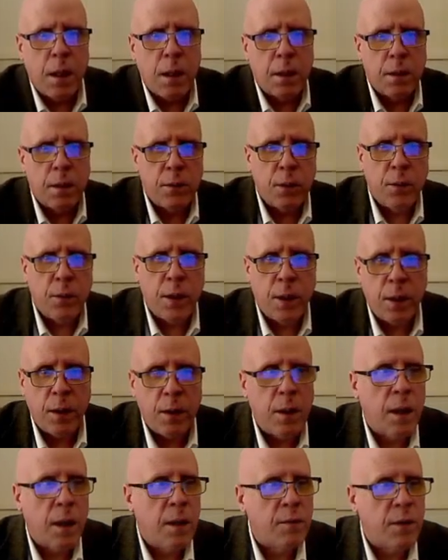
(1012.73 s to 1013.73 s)
So there
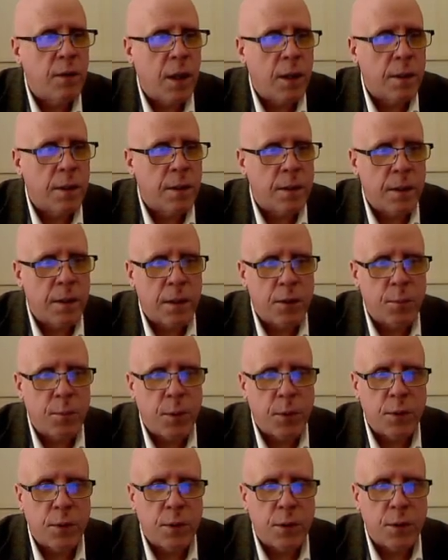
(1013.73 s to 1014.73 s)
I've gotten
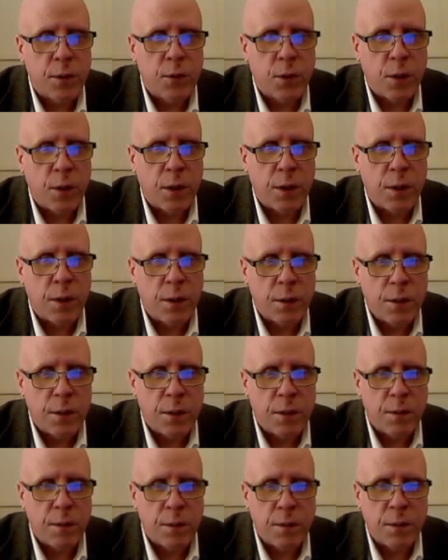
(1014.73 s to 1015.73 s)
Desmos to draw
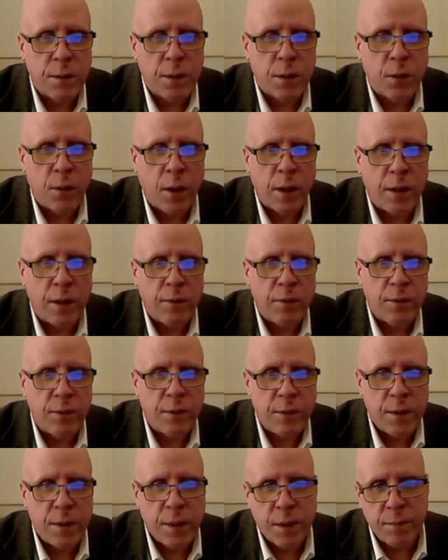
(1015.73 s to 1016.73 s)
the graph
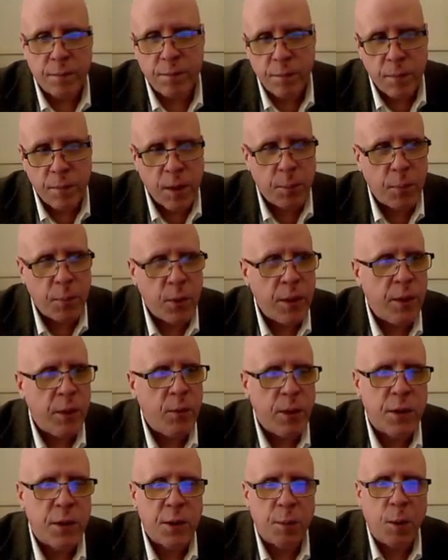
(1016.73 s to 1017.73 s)
in a pretty
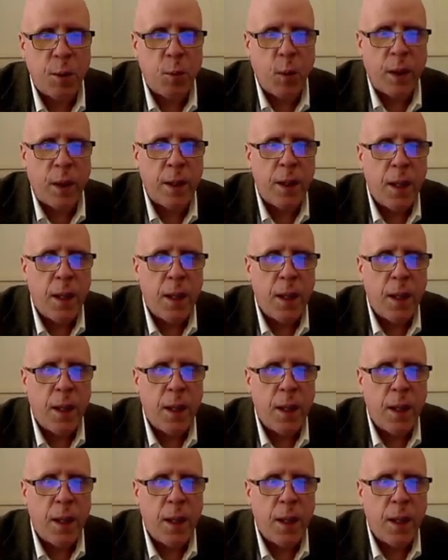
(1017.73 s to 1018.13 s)
reasonable way.